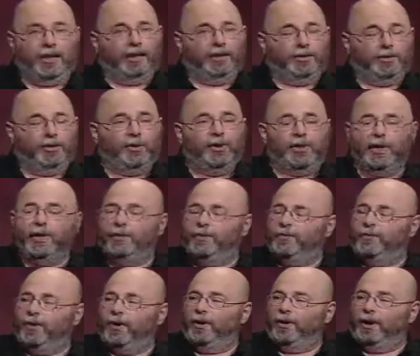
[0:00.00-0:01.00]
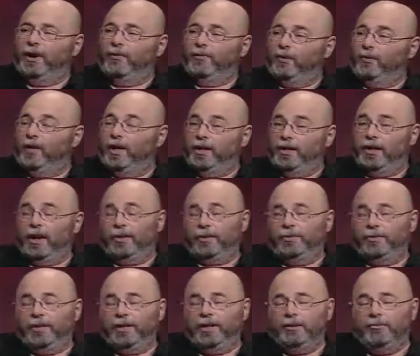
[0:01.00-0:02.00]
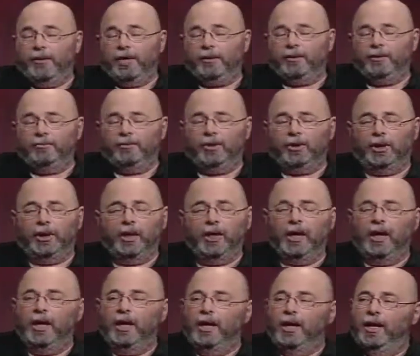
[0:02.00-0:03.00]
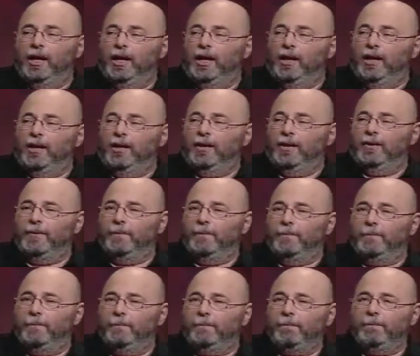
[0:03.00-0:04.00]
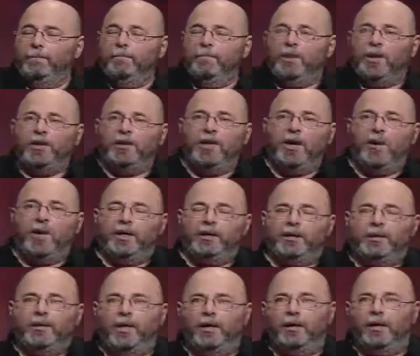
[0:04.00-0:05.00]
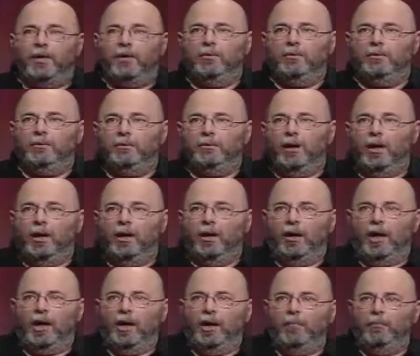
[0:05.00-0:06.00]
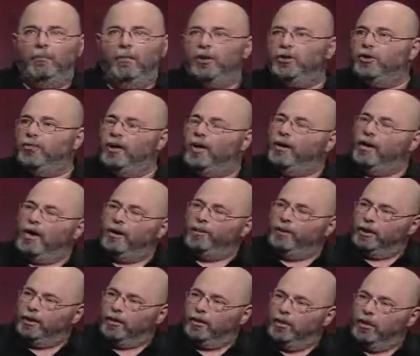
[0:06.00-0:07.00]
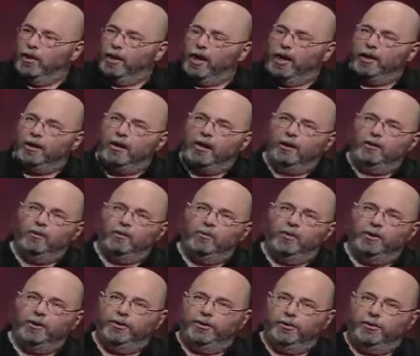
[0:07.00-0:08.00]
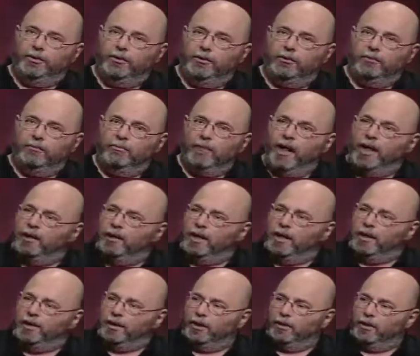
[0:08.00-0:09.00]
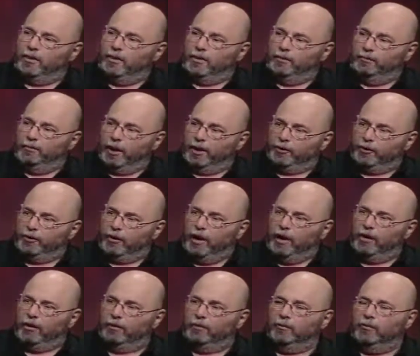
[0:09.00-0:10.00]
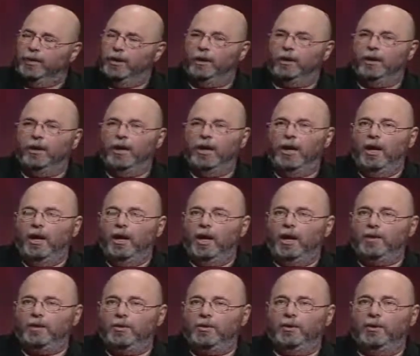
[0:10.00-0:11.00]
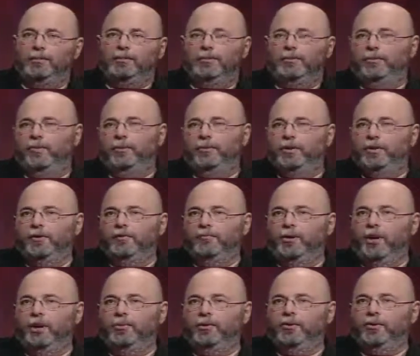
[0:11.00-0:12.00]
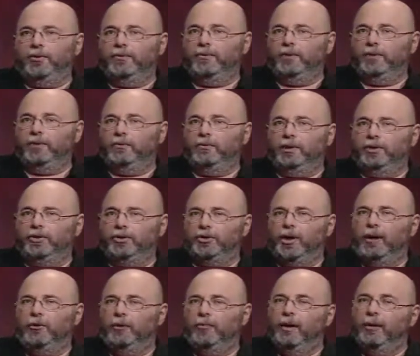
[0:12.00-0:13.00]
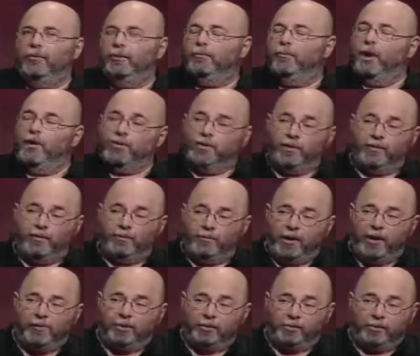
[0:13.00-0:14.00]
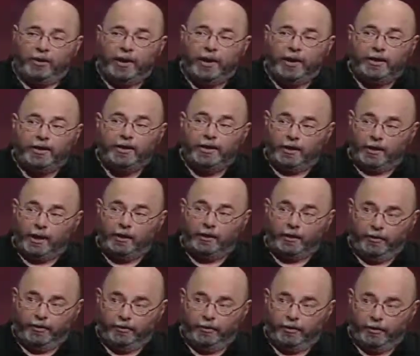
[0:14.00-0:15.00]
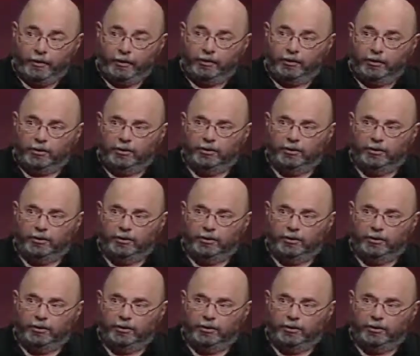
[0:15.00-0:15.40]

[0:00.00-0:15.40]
and saw that he was far enough away, and I was reading Muscle Boy. Um, but no, I did not know much about opera at all. I had gone to one or two student matinees at the old Metropolitan where I saw a performance of Barber of Seville, which I remember mostly for paper planes sailing through the old